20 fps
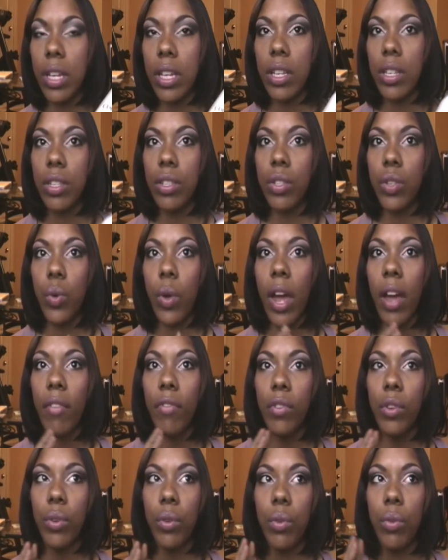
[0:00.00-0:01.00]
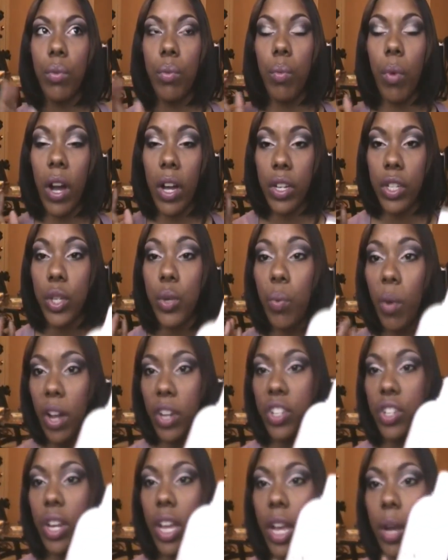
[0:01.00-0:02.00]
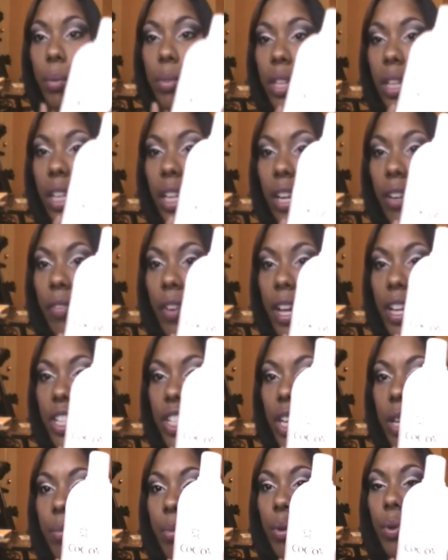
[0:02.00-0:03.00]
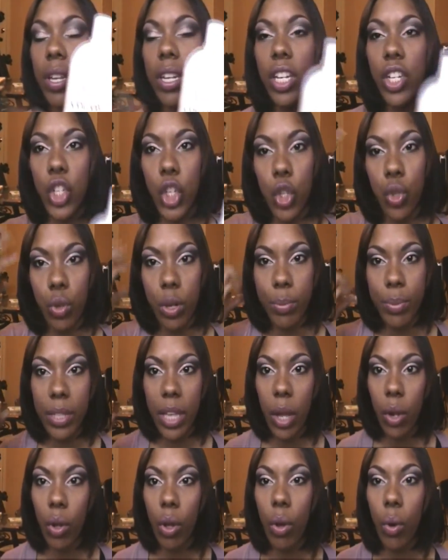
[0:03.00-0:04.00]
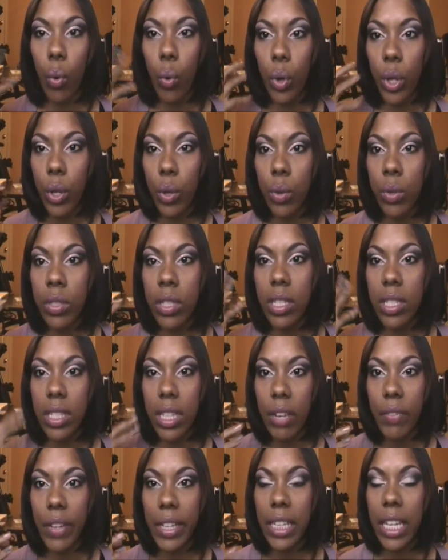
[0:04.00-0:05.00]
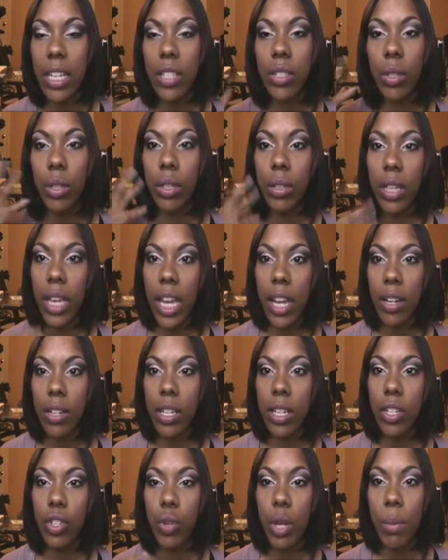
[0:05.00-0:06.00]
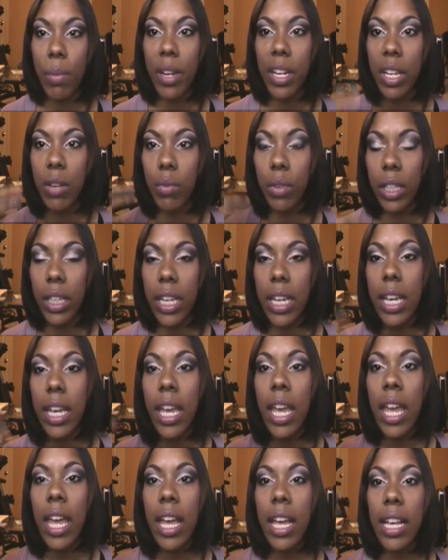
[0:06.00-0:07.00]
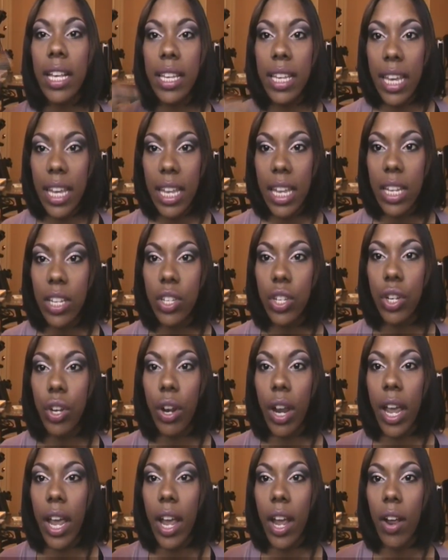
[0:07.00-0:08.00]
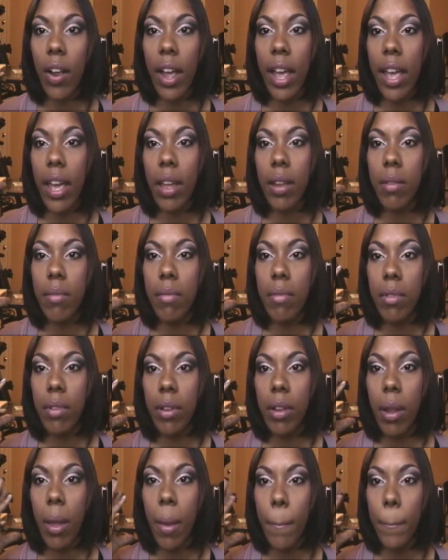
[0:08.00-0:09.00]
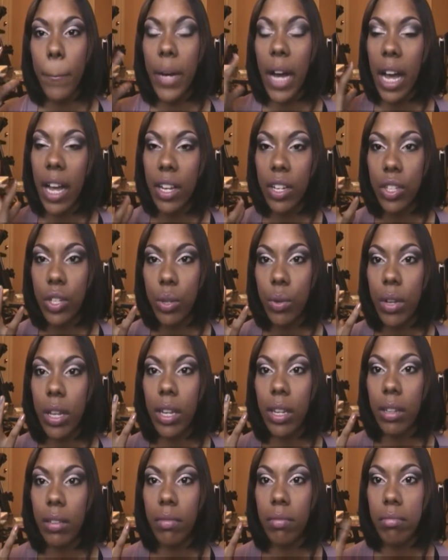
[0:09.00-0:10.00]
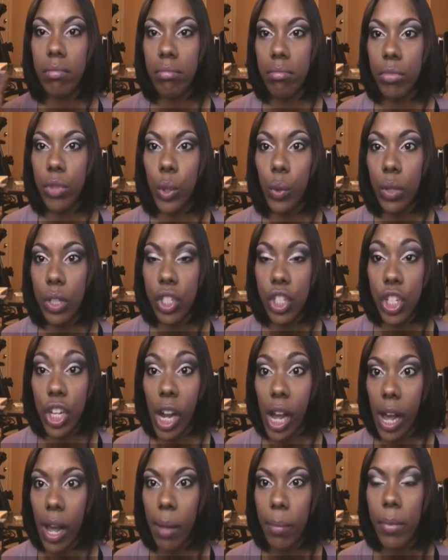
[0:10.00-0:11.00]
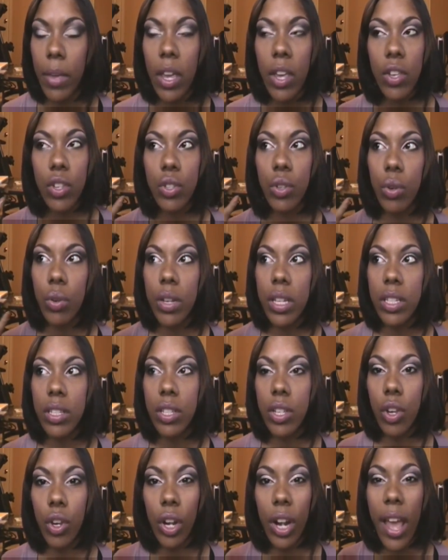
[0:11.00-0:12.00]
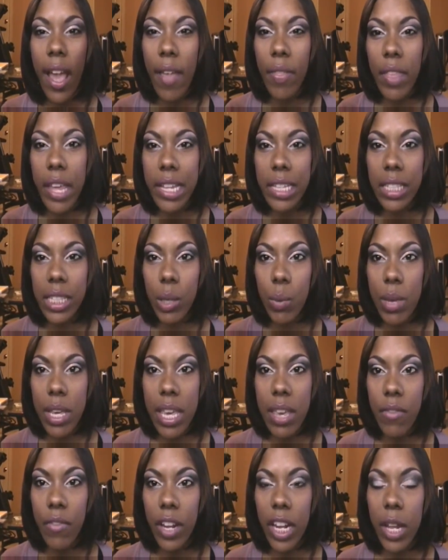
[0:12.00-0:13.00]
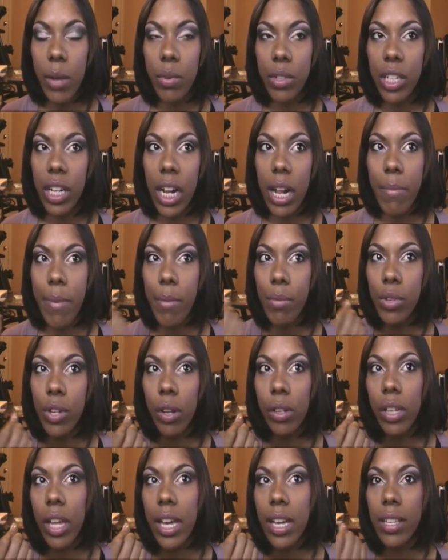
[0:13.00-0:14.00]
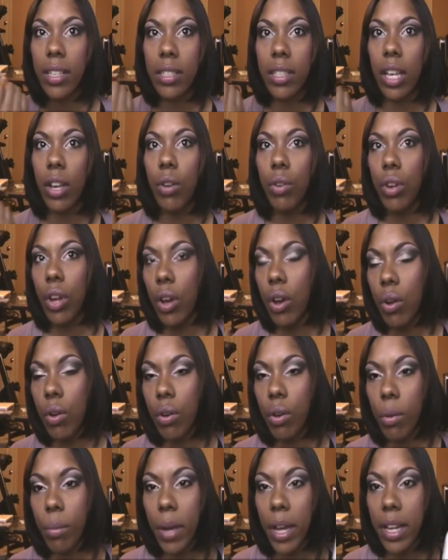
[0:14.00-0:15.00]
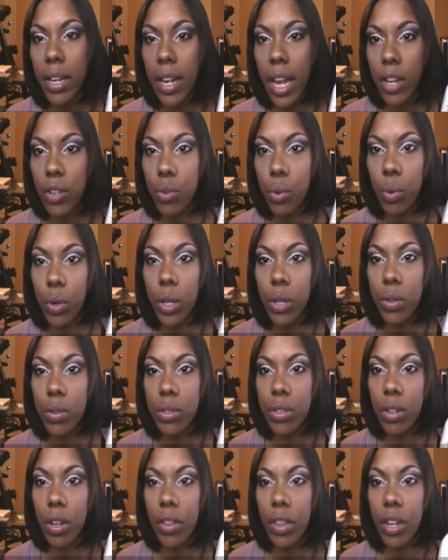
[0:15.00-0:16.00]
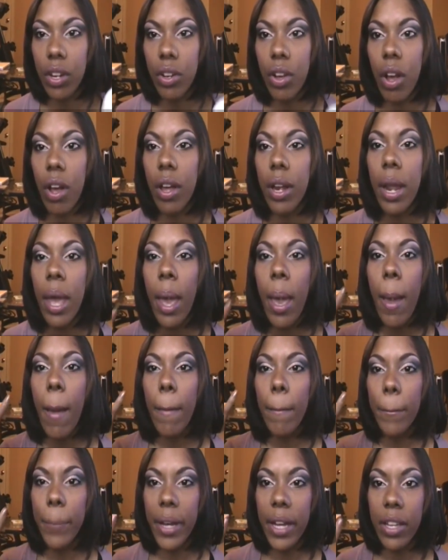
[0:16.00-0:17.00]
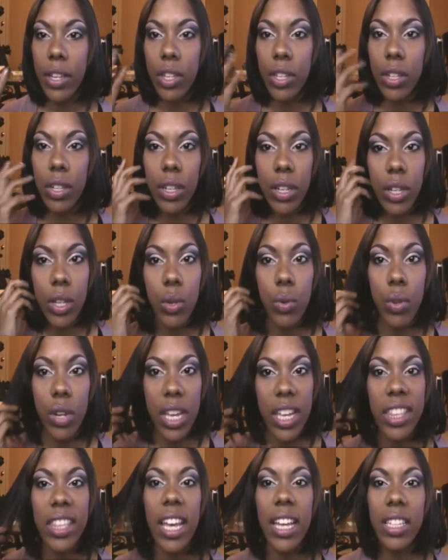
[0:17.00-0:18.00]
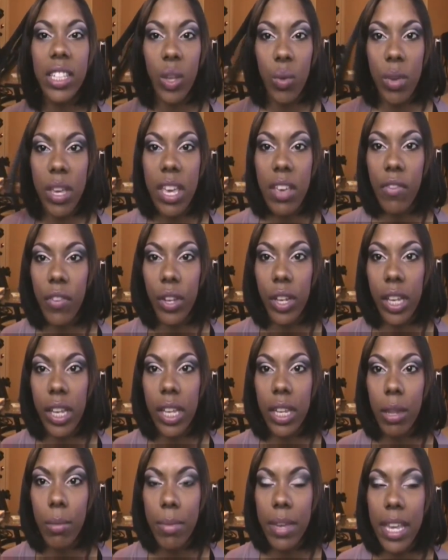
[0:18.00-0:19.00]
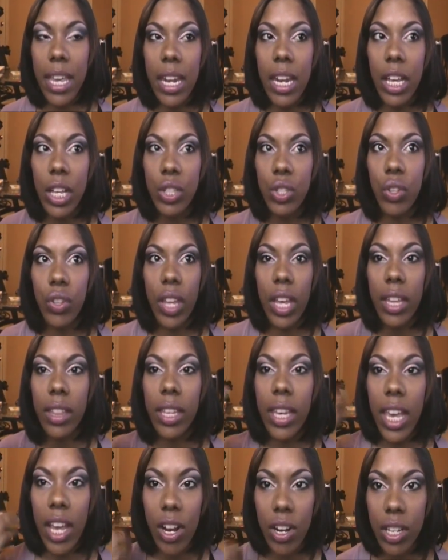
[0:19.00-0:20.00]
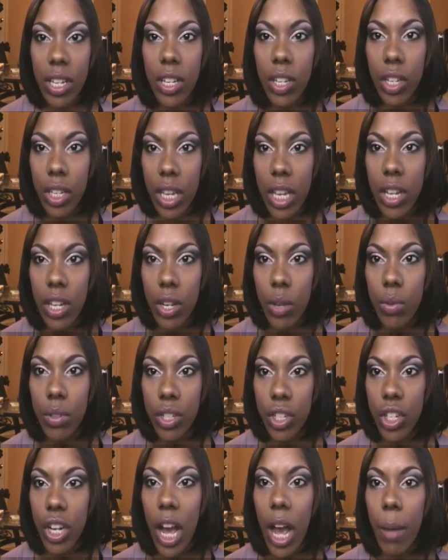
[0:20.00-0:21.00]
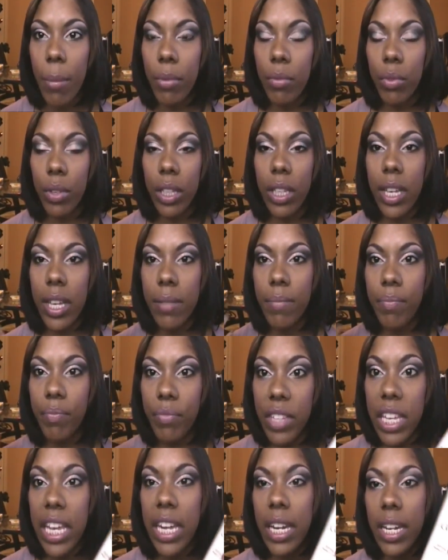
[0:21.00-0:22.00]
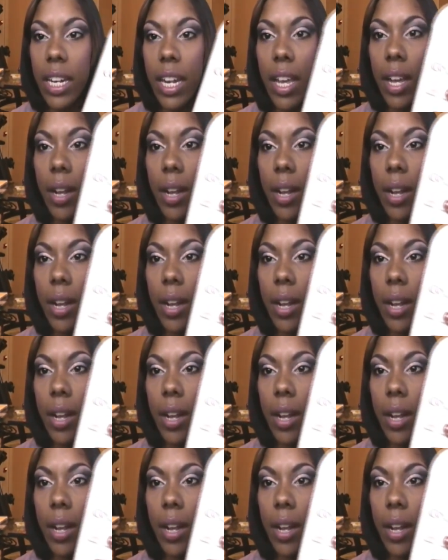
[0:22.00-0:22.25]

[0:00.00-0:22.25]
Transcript: is you have to wash you wash your hair with the clarifying shampoo and this strips out all oils and stuff like that so the keratin treatment can really get into your hair and bond to it and do its job. So it's you're gonna have that squeaky feeling, which a lot of people don't like. Cause like, oh no, all my natural oils and all that are gone. But you need that squeaky feeling in the beginning so that the keratin can do its job and really get in